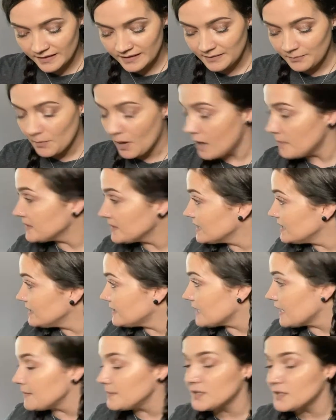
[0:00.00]
Mom's gonna
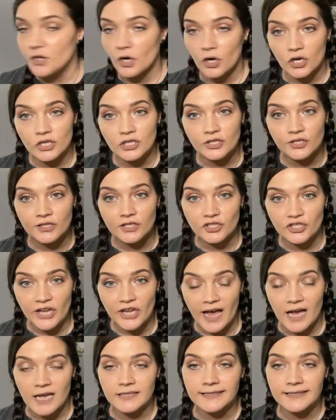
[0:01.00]
type start into the
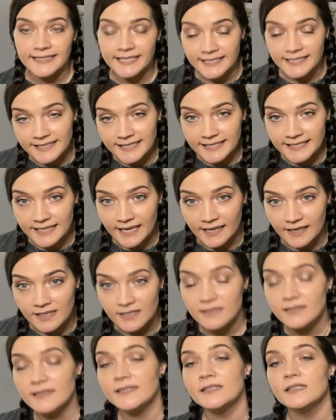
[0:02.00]
chat, 60
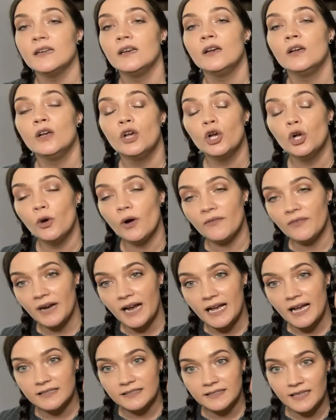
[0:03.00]
seconds. Whoever
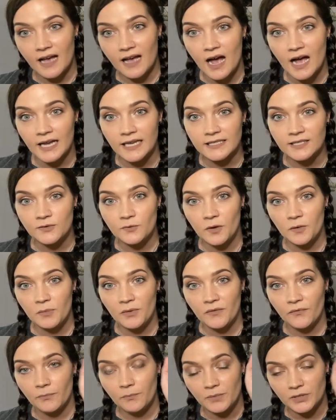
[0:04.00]
has the highest one
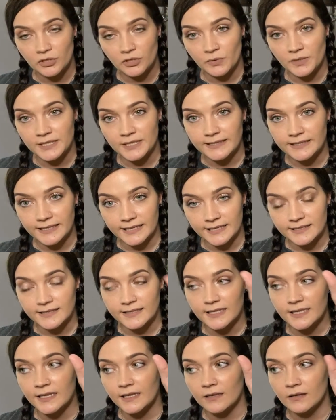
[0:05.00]
be between
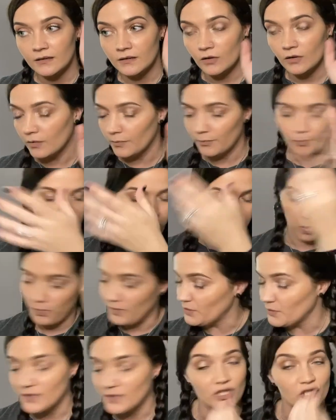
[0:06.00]
60 or
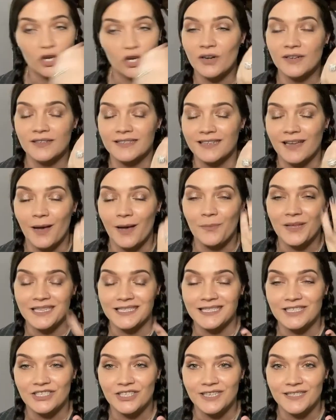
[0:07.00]
between start and stop
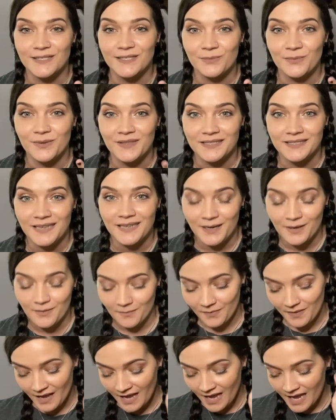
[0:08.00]
gets a chance to win this
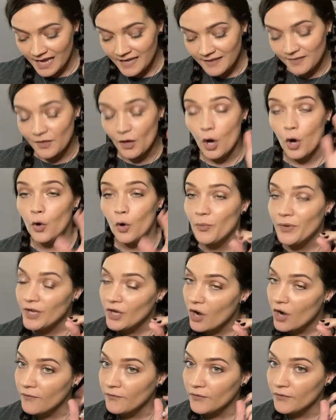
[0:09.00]
item. The opening
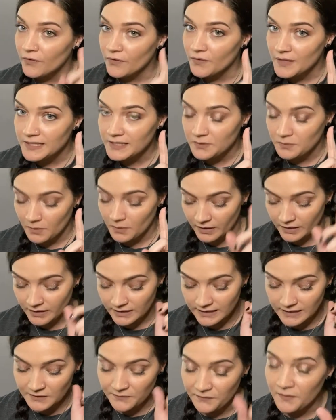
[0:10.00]
offer for this one
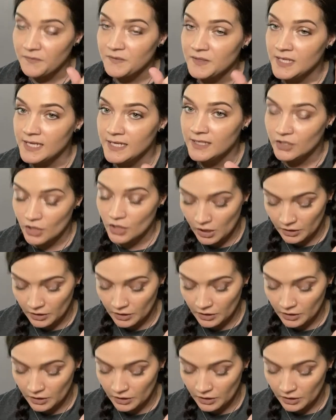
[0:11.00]
is $15,